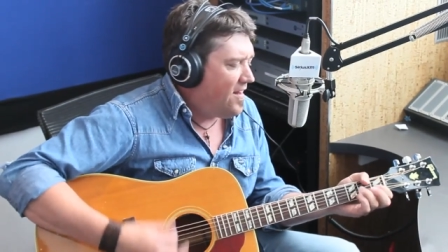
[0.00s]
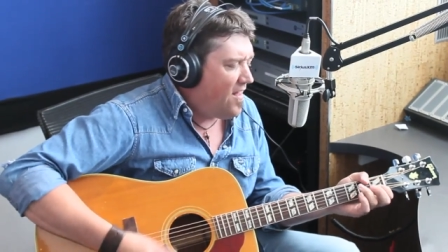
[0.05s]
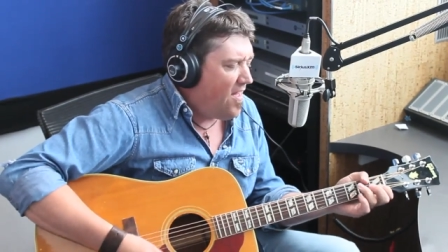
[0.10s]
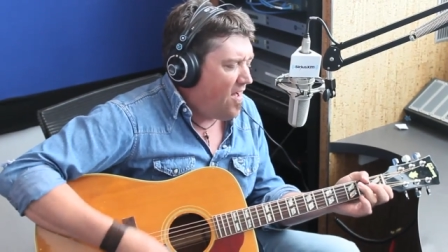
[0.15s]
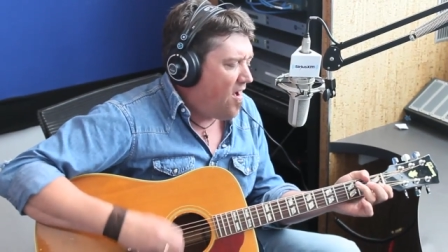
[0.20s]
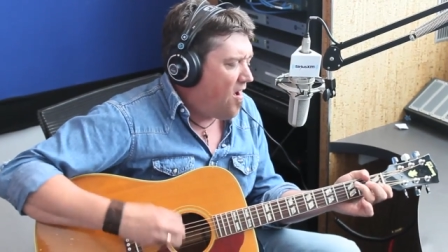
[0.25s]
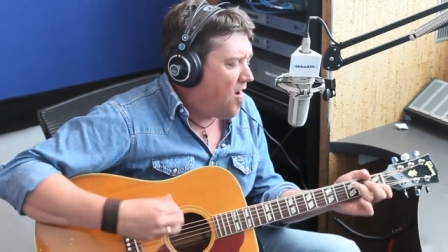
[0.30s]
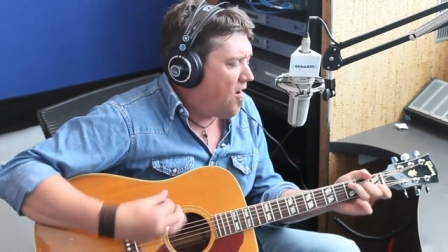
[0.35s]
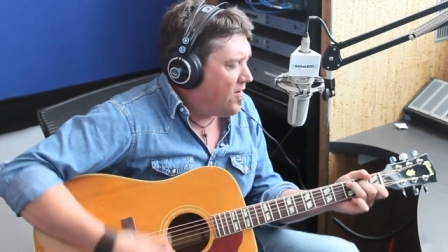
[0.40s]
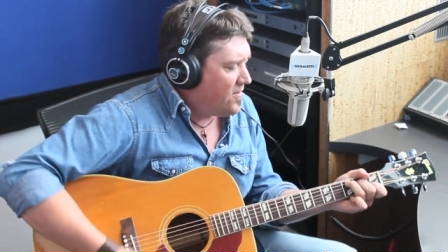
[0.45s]

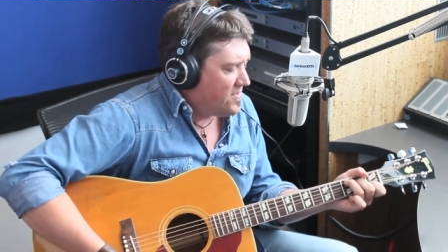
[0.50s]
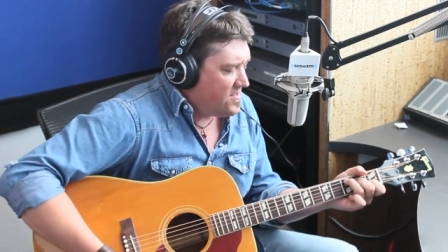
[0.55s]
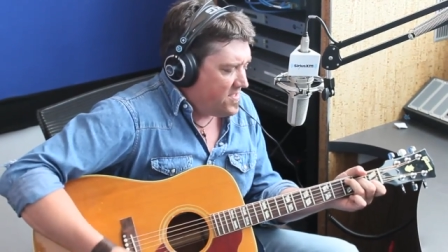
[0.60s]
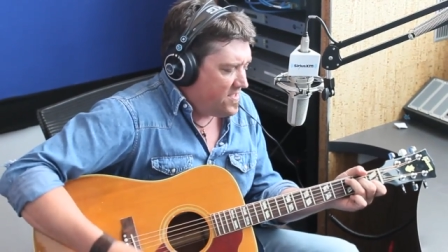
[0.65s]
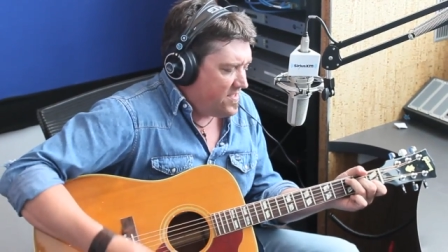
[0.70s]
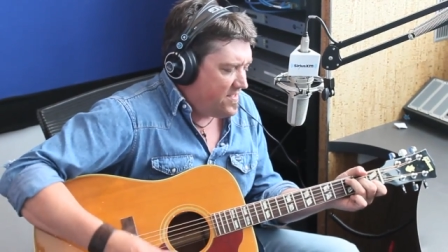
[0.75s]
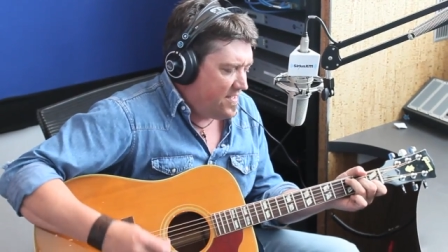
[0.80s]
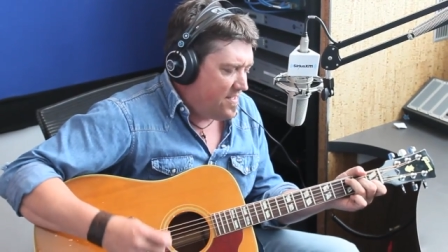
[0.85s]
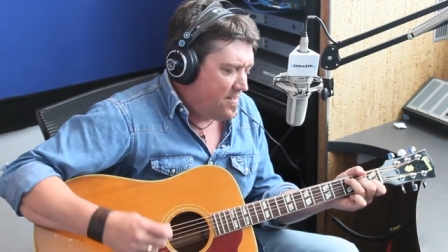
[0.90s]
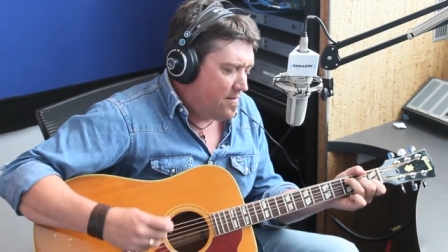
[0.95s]

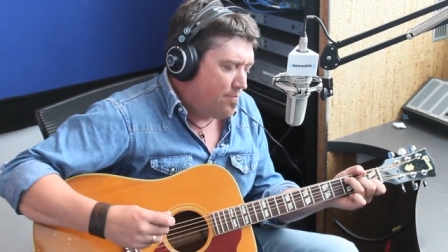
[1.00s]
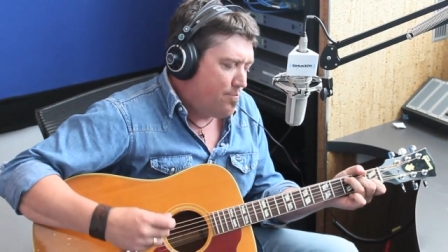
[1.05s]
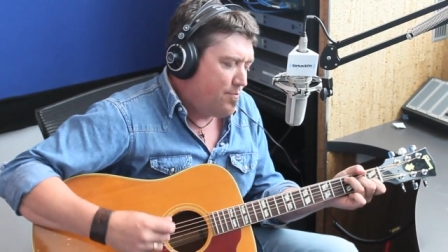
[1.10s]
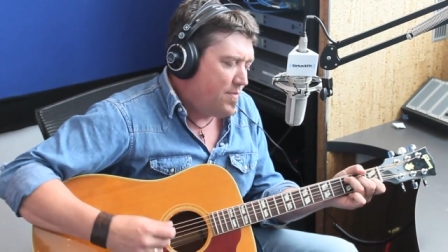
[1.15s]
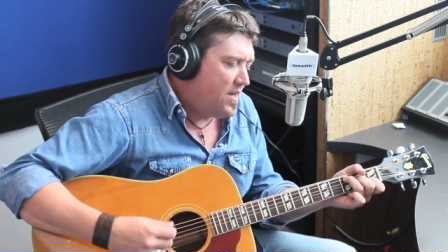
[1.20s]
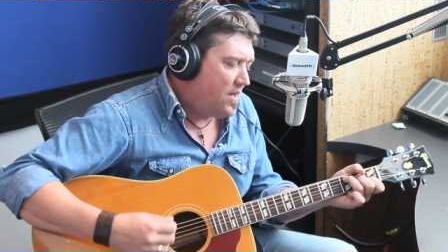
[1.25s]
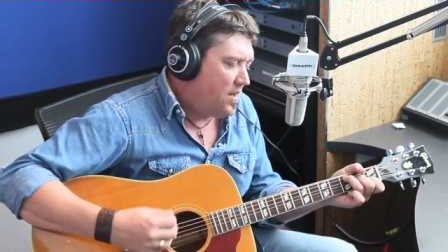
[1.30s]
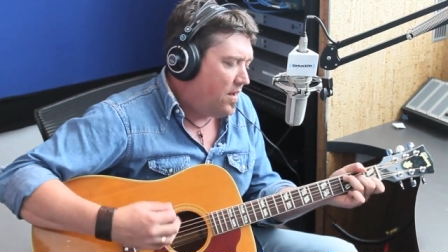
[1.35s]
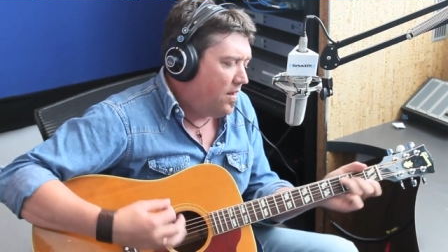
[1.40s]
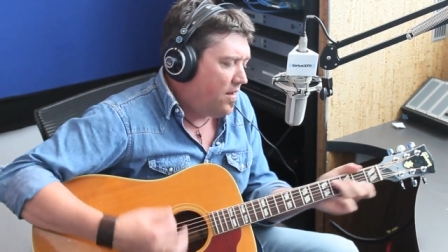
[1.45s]
lost in the
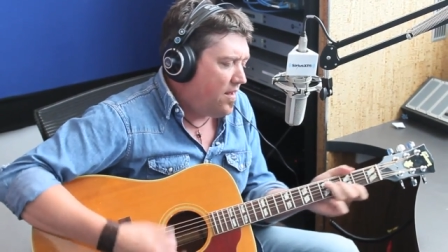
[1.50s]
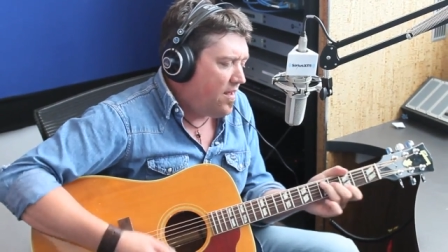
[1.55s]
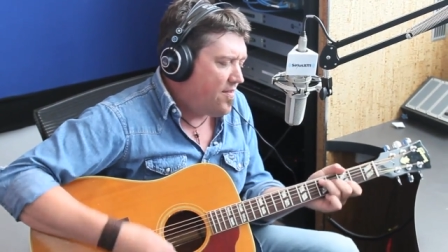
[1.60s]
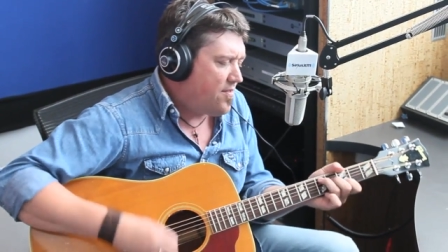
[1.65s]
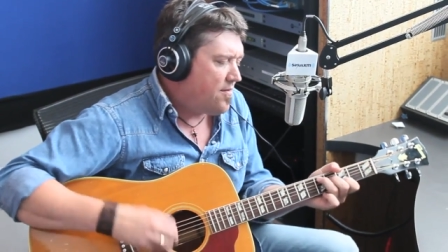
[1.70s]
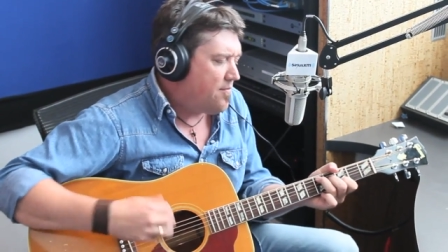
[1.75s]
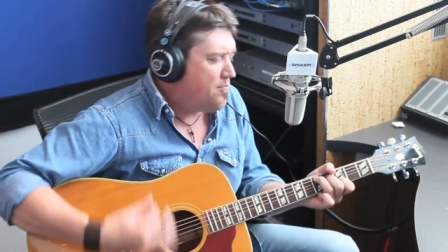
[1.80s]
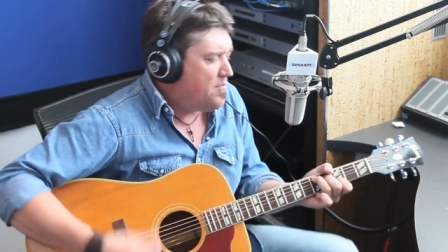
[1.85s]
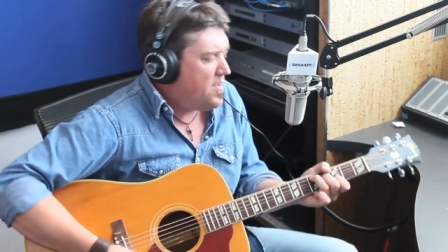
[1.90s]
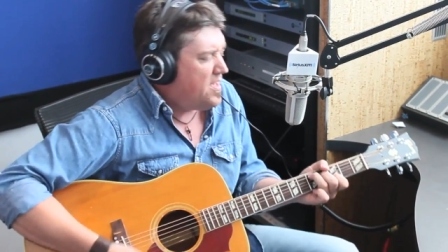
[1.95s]
middle of
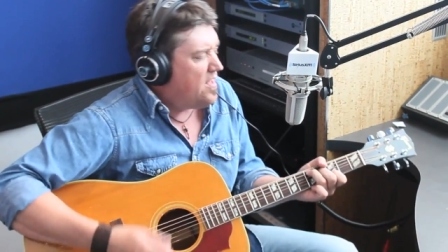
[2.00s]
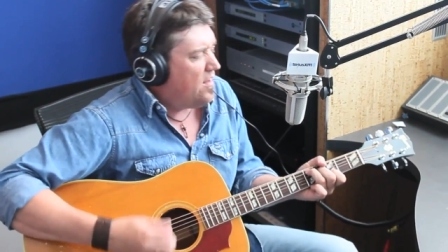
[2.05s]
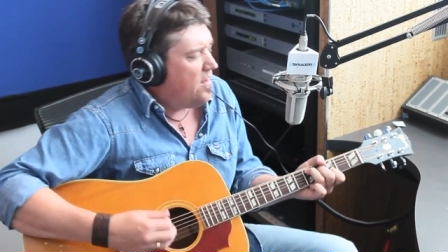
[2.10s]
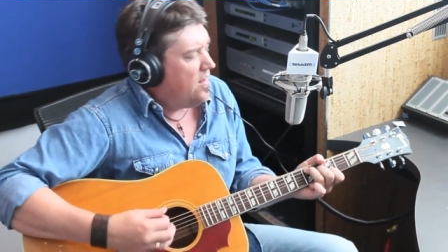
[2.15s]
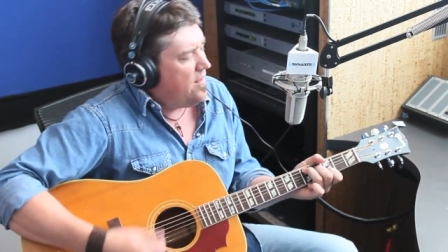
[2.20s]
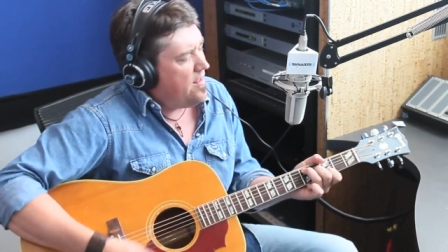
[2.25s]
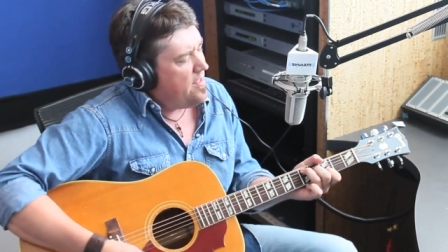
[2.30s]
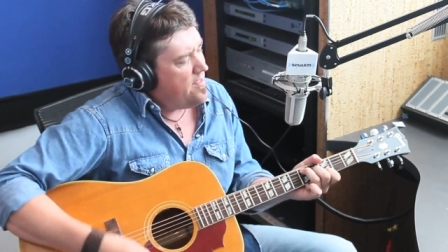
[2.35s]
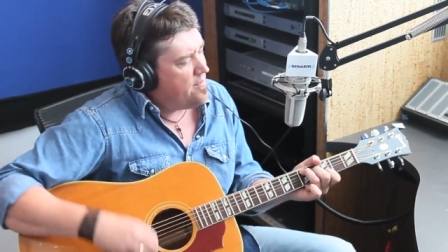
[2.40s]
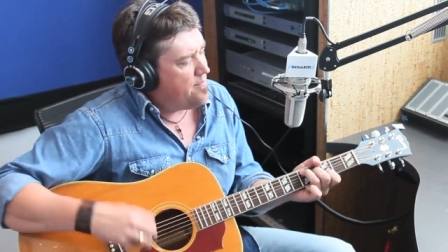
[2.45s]
the
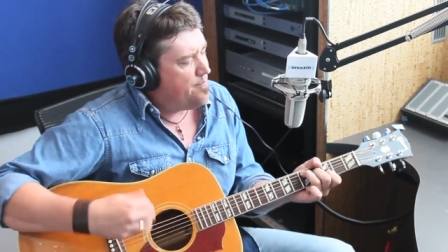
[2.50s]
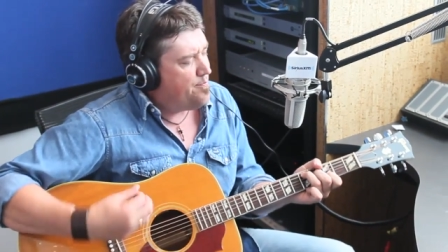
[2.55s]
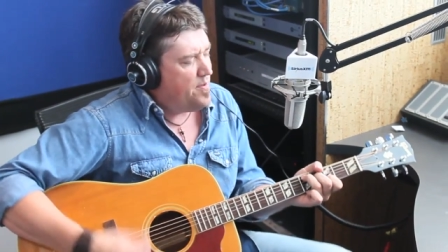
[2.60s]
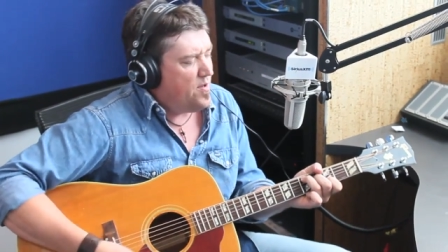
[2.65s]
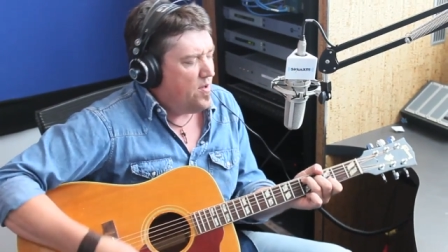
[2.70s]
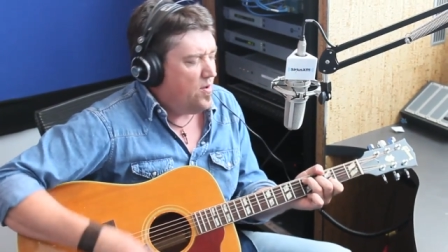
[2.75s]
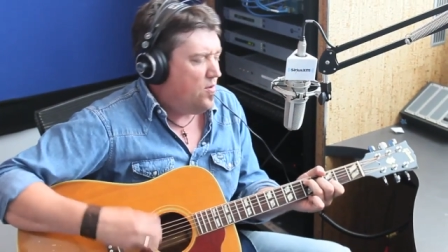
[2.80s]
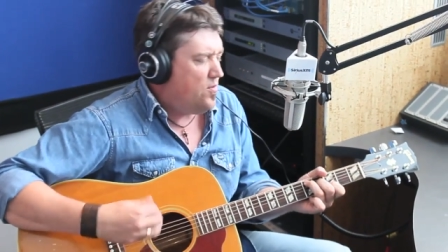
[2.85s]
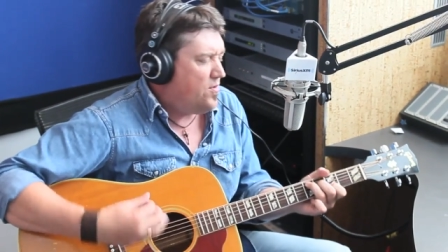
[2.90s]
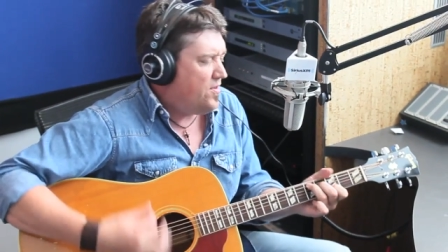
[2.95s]
middle of the
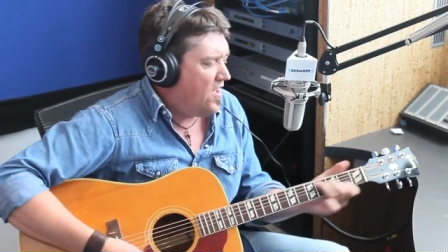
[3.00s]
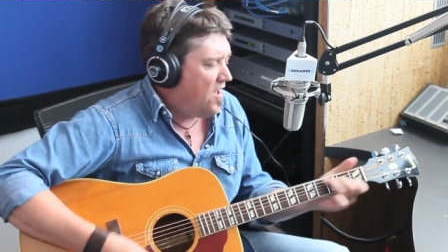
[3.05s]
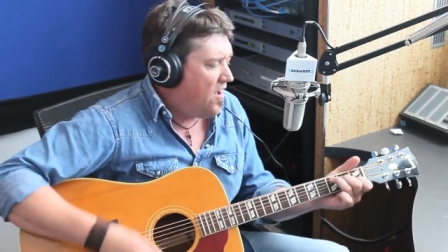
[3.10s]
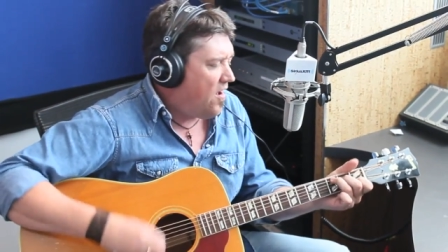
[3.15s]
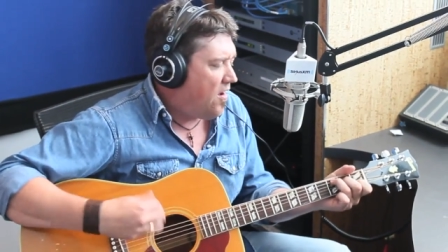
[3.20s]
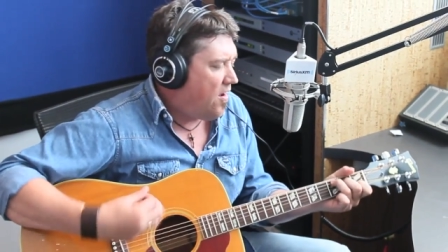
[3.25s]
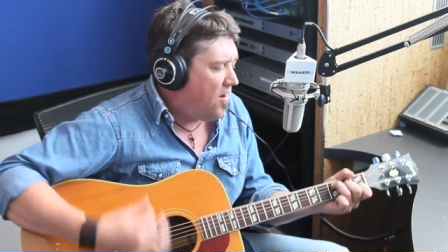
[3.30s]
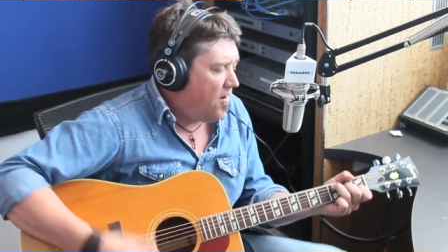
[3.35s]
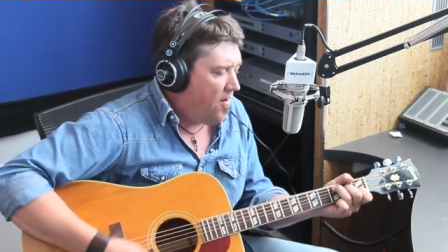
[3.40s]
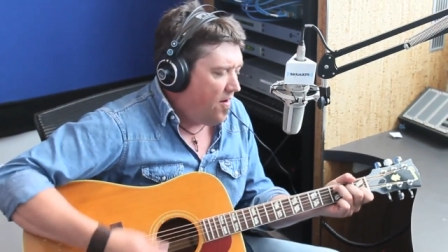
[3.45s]

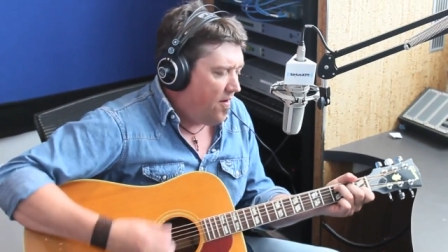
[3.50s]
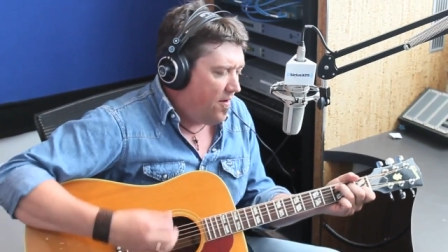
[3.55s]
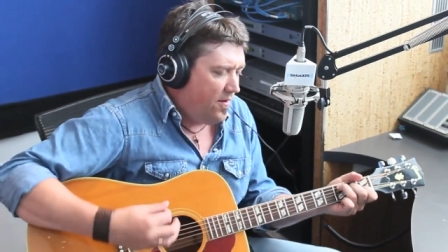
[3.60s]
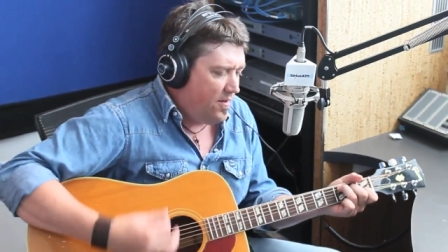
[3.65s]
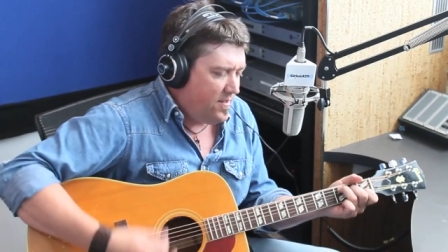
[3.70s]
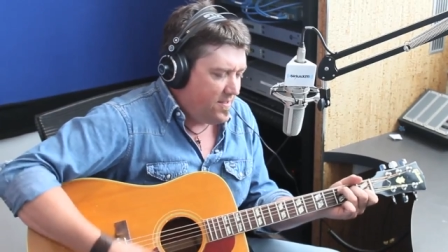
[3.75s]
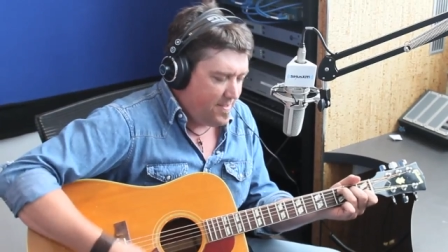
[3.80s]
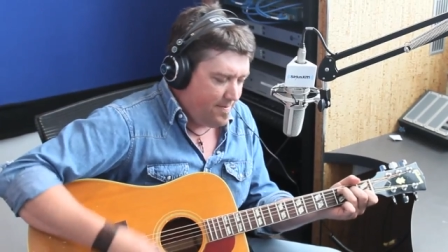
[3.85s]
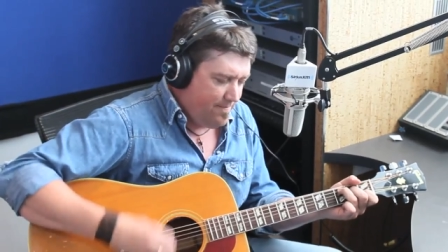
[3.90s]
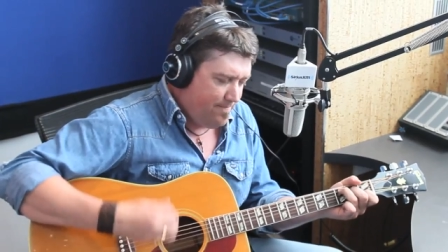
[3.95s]

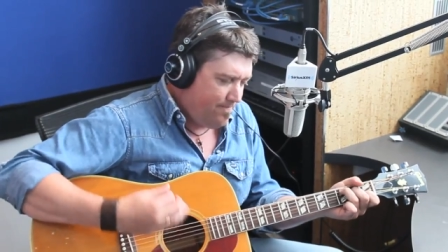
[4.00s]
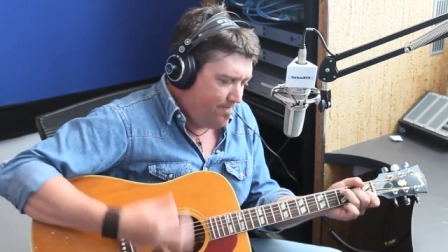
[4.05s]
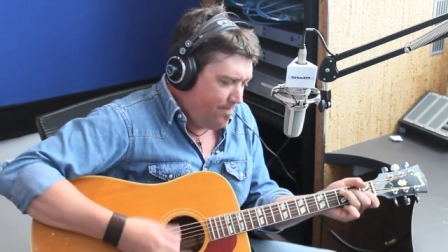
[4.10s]
boondocks.